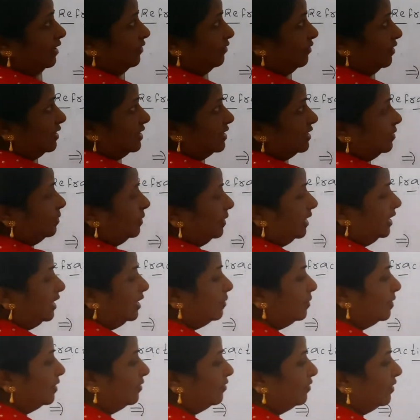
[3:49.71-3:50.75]
First
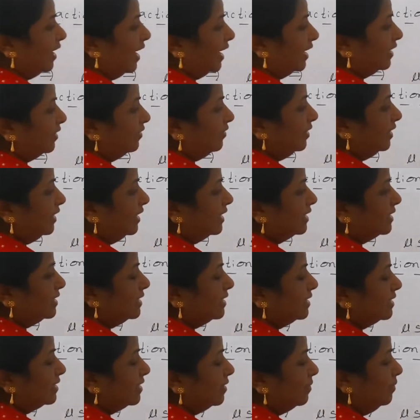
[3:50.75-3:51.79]
medium refractive index is the